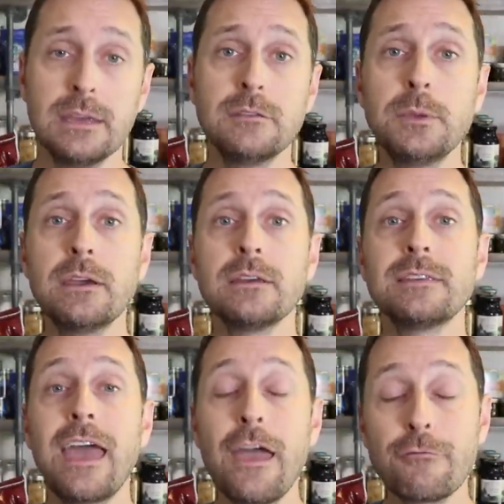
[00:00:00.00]
is
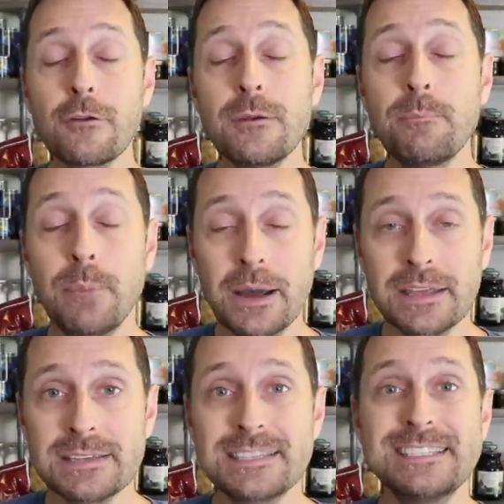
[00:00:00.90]
because
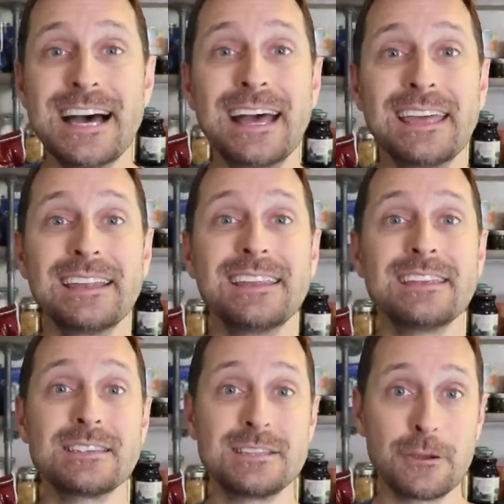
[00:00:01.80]
everybody's diet
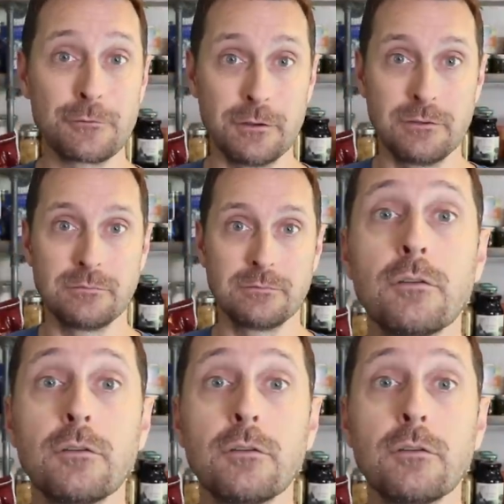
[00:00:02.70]
is different.